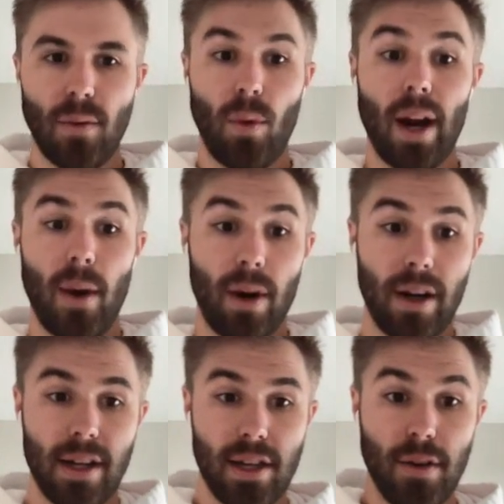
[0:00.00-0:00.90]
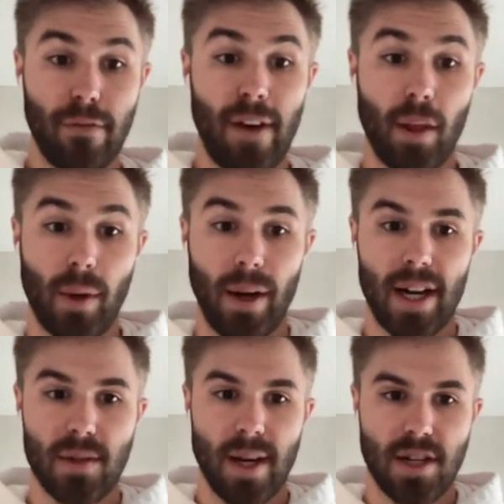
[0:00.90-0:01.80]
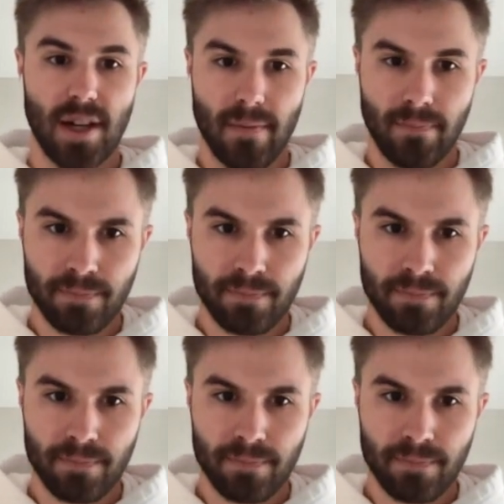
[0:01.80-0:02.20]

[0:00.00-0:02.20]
what I wanted to do following graduation.